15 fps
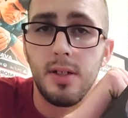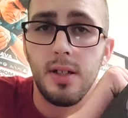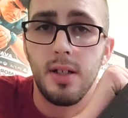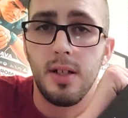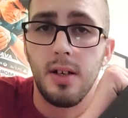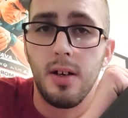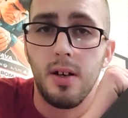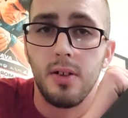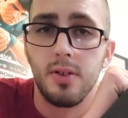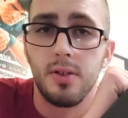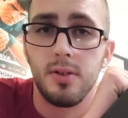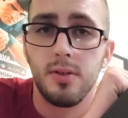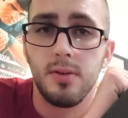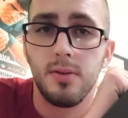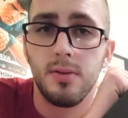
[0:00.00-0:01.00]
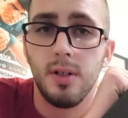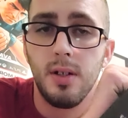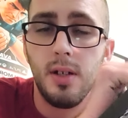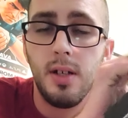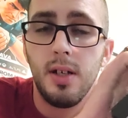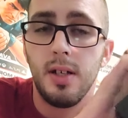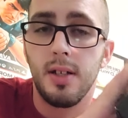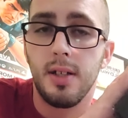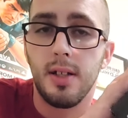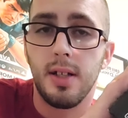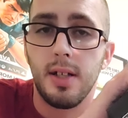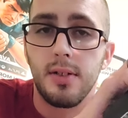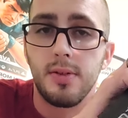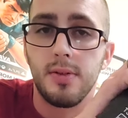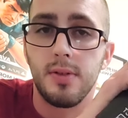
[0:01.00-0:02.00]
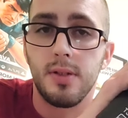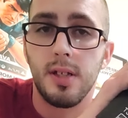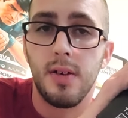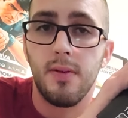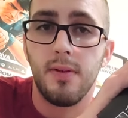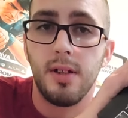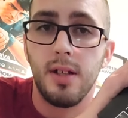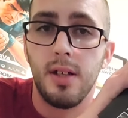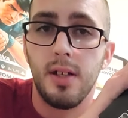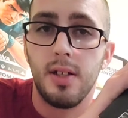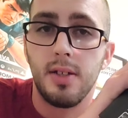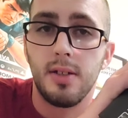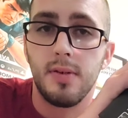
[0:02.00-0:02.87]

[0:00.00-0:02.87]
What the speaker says: an auction, and they last for 7 days.